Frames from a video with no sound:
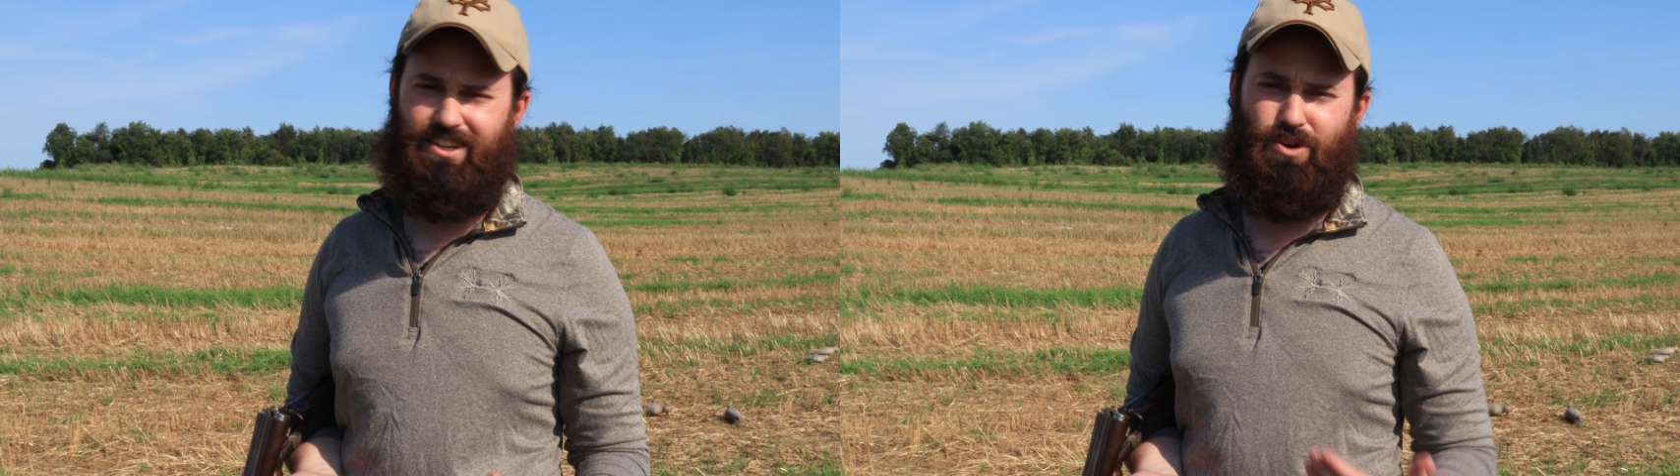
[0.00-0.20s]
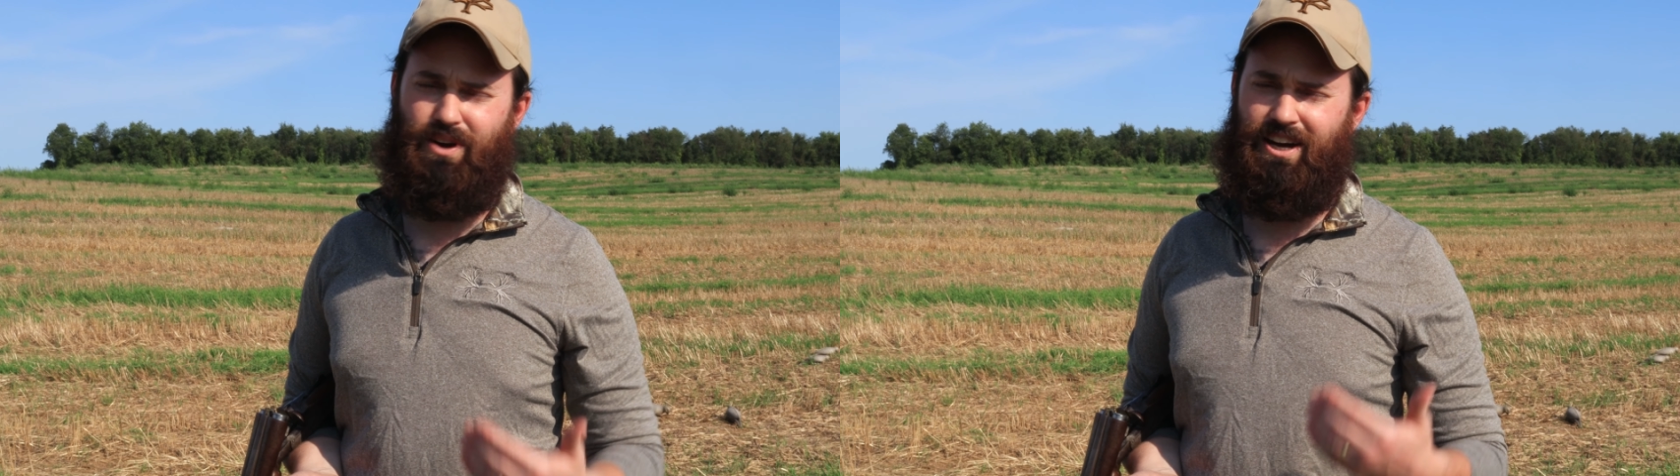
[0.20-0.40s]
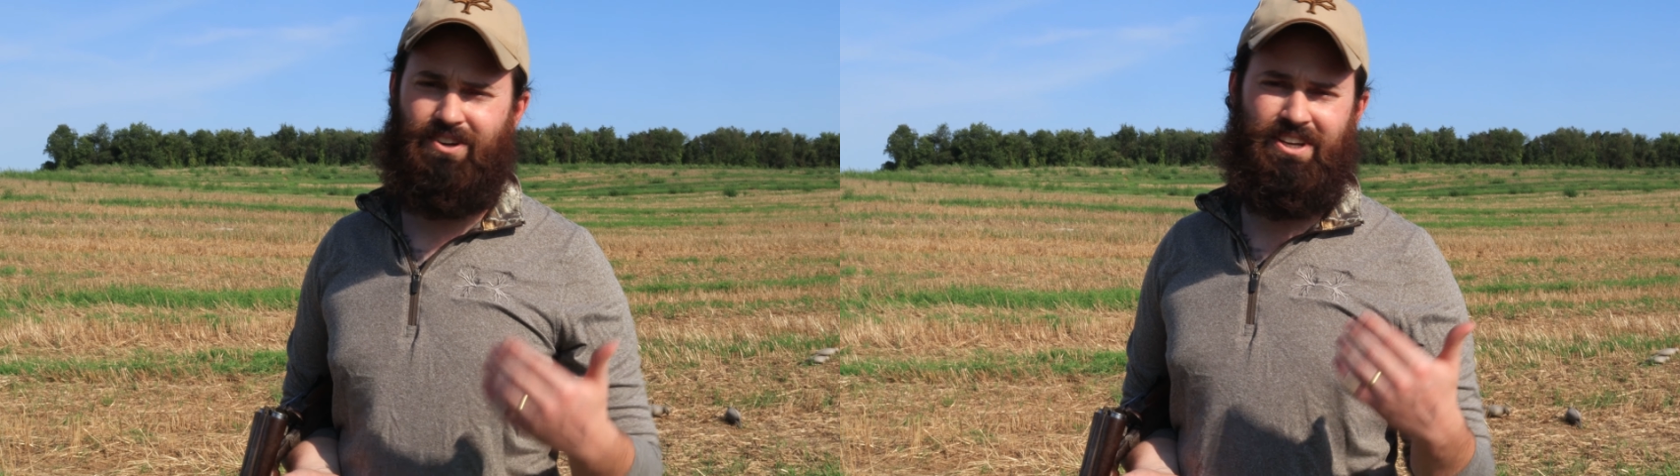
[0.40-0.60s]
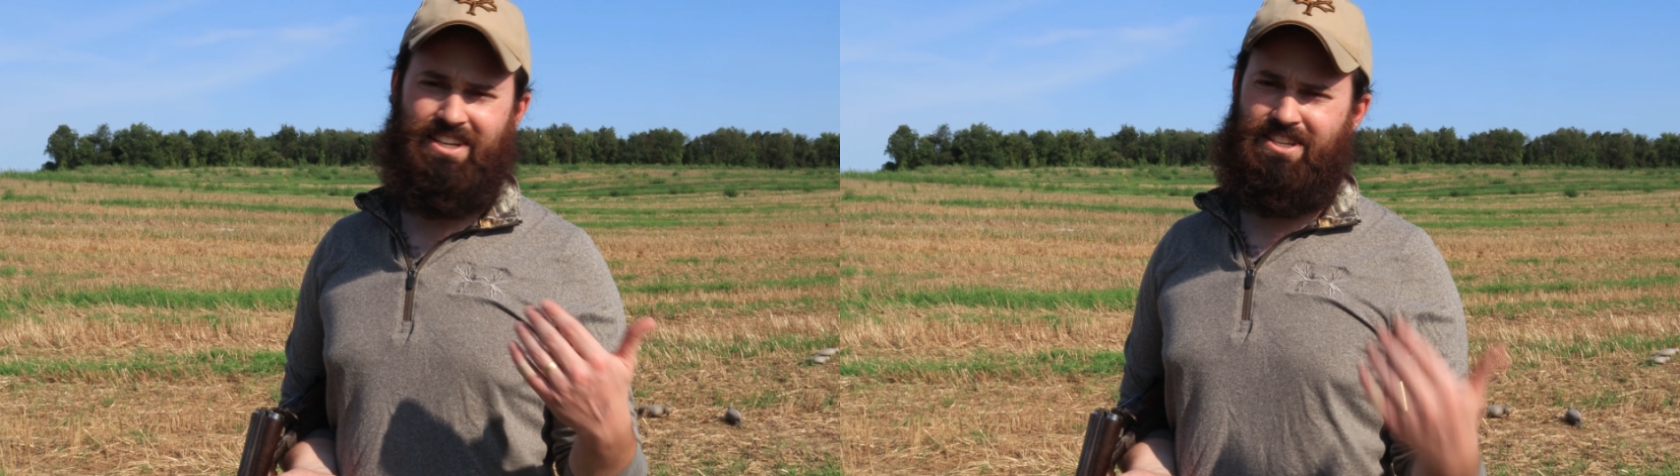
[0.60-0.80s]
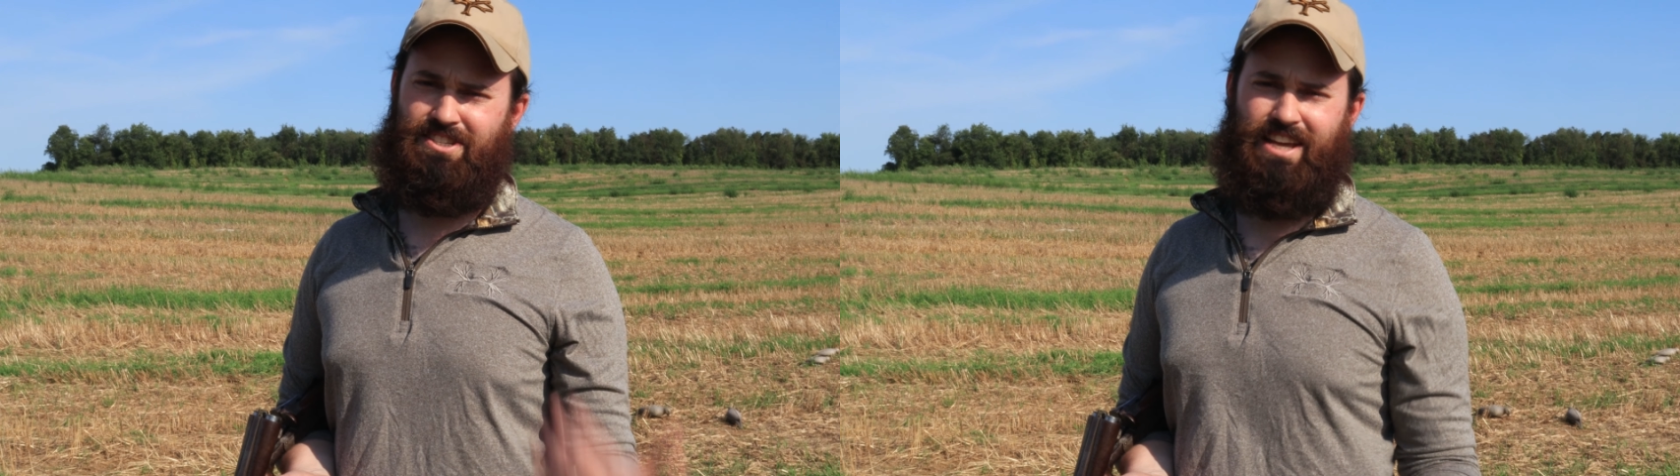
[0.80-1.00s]
Go out,
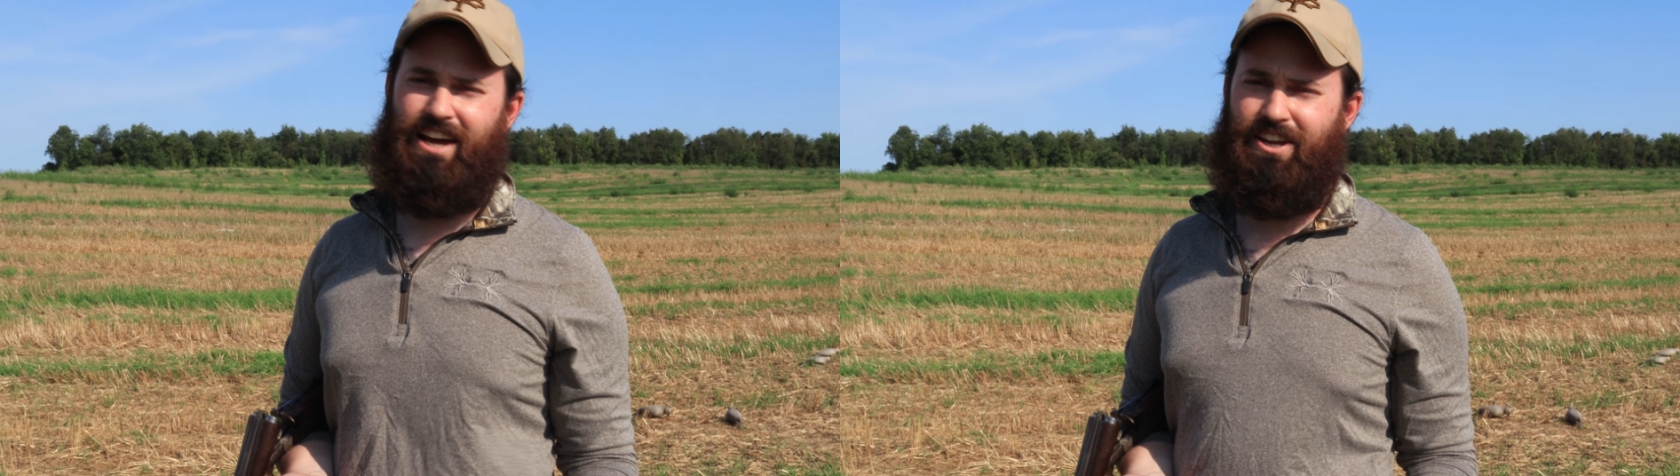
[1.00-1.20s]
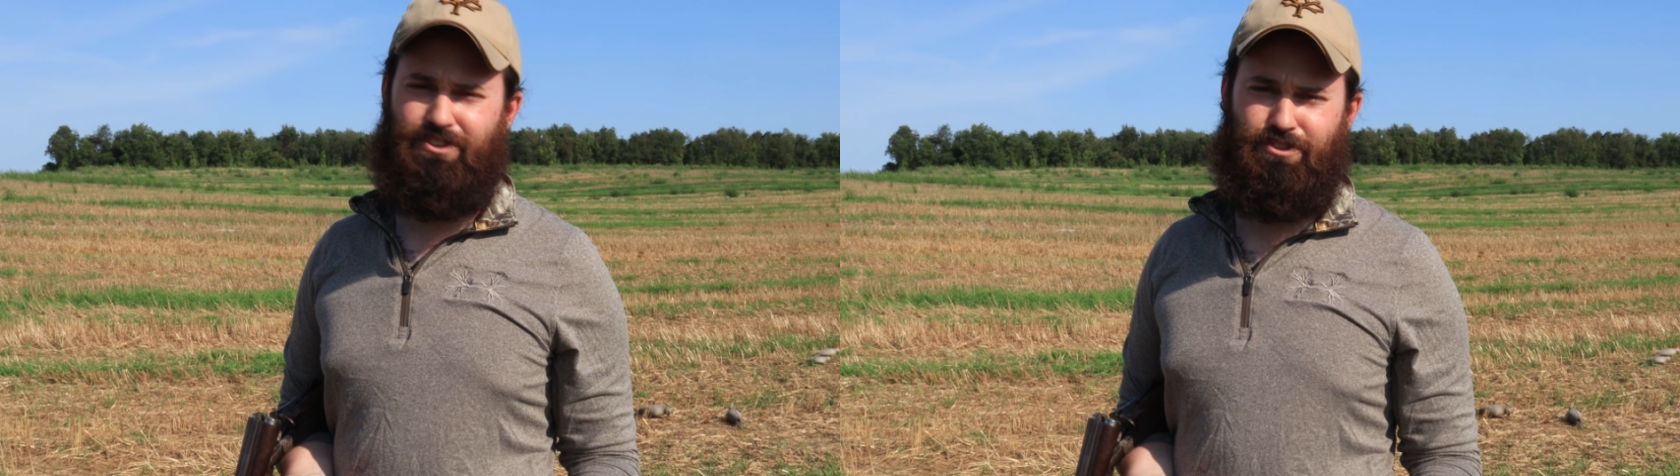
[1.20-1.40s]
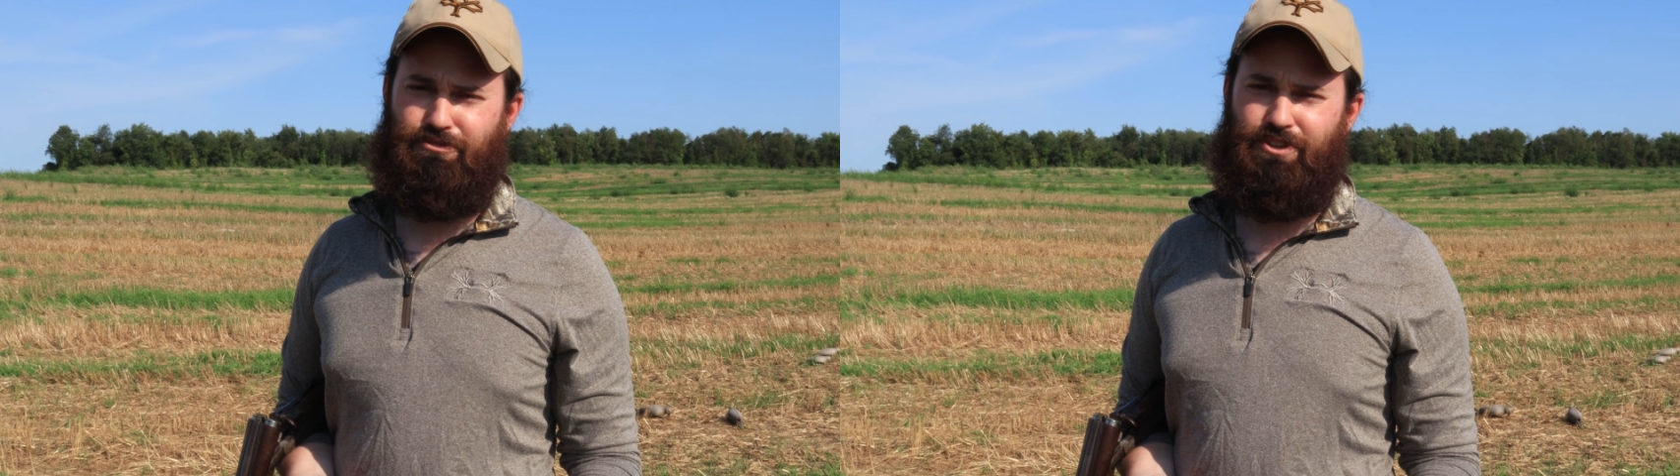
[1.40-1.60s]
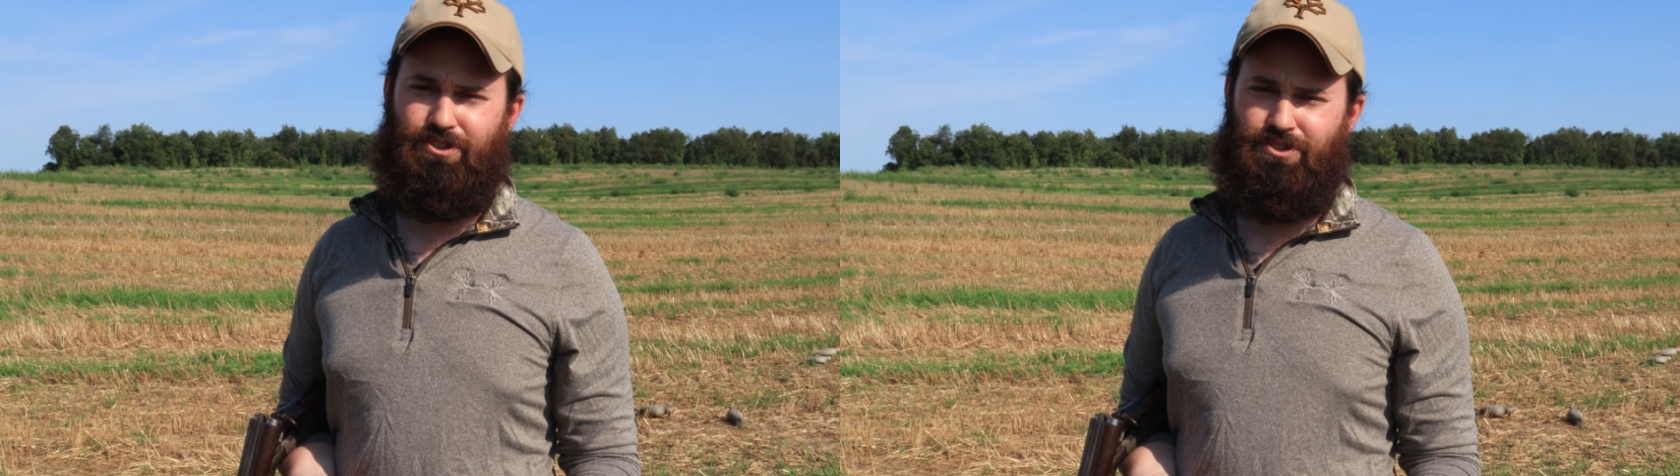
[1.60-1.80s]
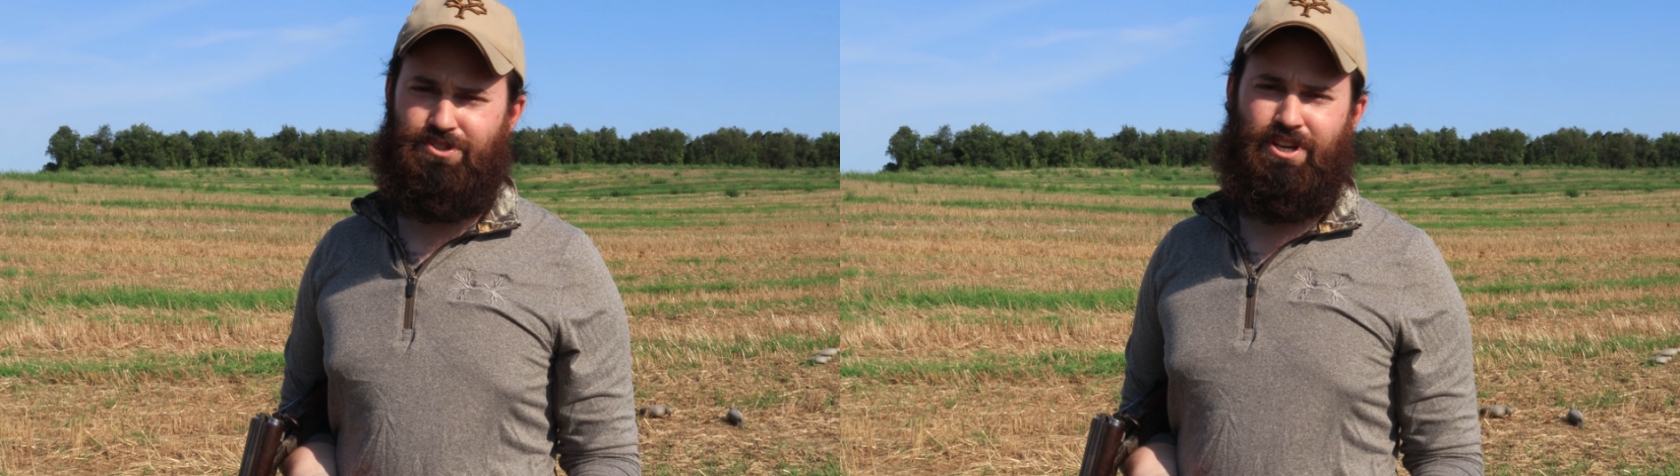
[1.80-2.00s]
scout out the fields,